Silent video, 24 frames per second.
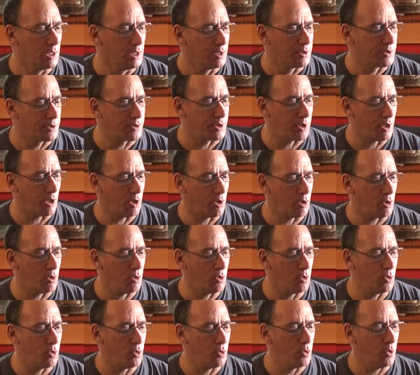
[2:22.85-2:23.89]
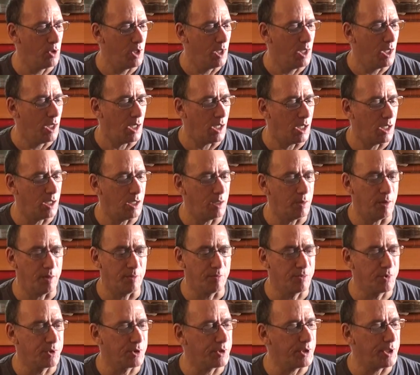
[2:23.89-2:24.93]
So
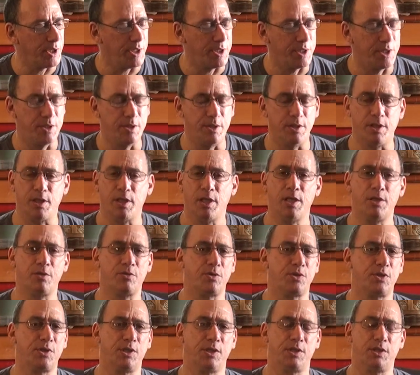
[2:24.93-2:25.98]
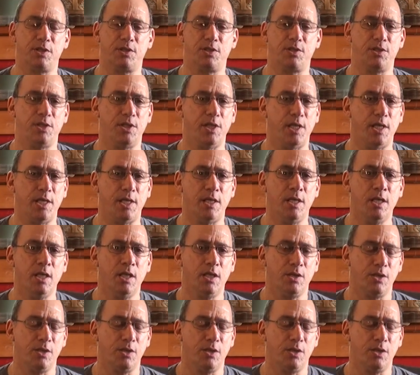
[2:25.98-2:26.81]
I'm really interested to see.